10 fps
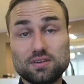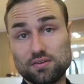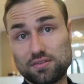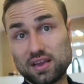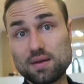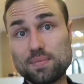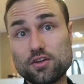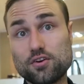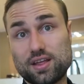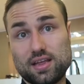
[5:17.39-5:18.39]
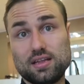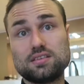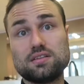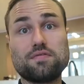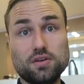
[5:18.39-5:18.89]
You know, think about your
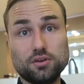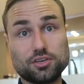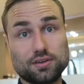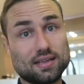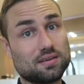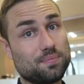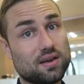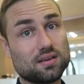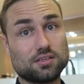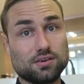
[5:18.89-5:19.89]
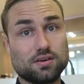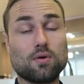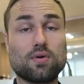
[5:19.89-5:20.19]
kids in the future. That's a big concern.